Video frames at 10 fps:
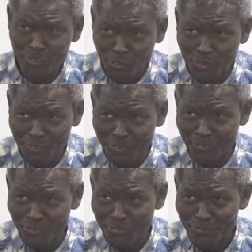is good
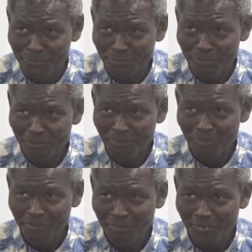news.
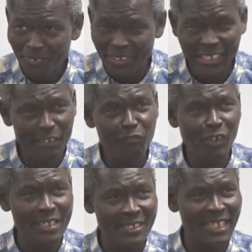Okay, if
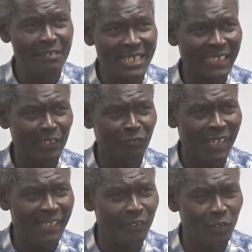you are
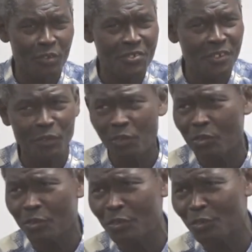self-satisfied, you don't see no
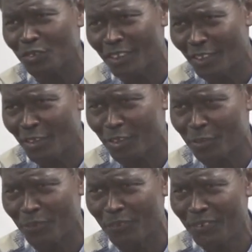good news in the
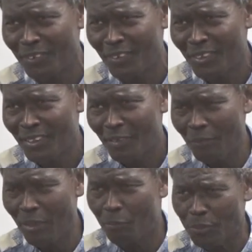gospel.
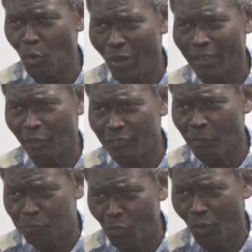But be one of
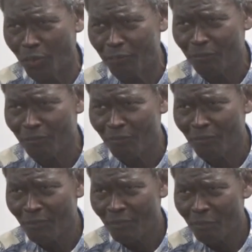the poor.
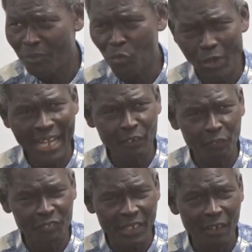Be one
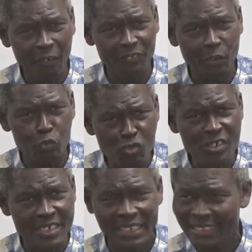of the
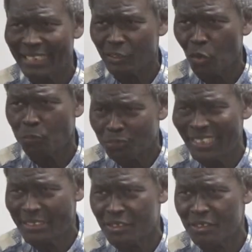wounded and the
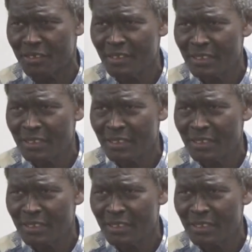oppressed.